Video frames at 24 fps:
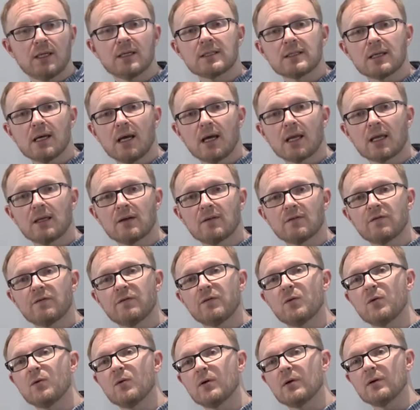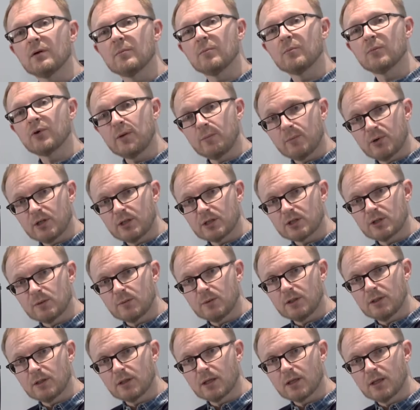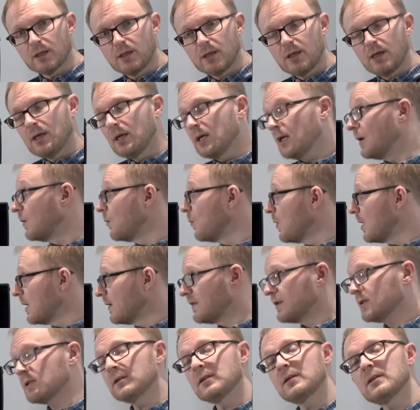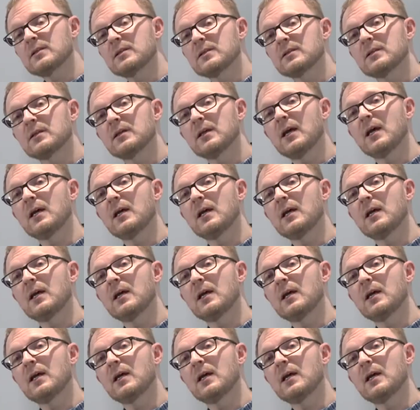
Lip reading: target for print production work in one of the slots,